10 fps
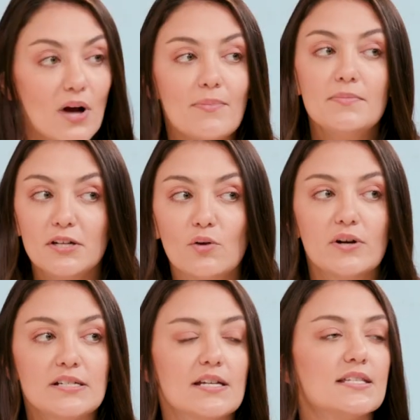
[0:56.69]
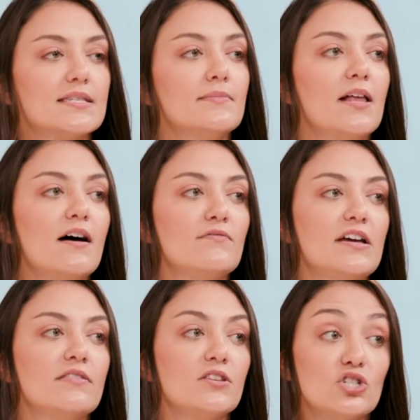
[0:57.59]
probably going to get some love.
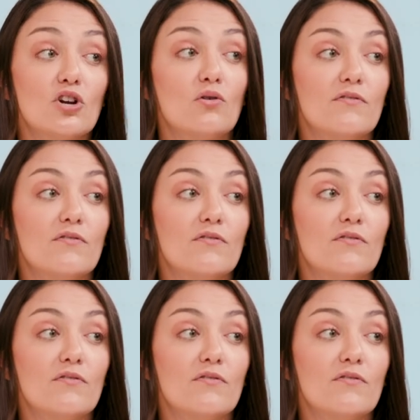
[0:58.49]
And the show